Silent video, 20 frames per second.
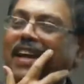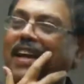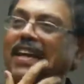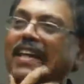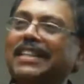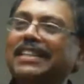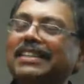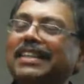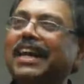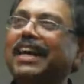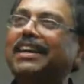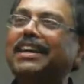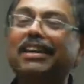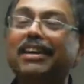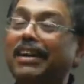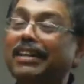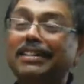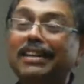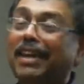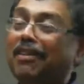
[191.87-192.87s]
And he said,
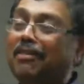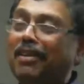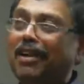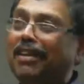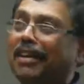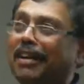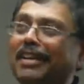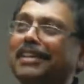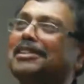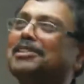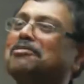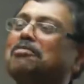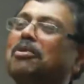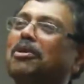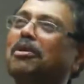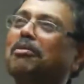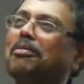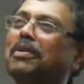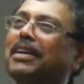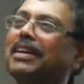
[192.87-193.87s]
I've not heard this
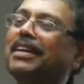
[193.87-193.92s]
poem.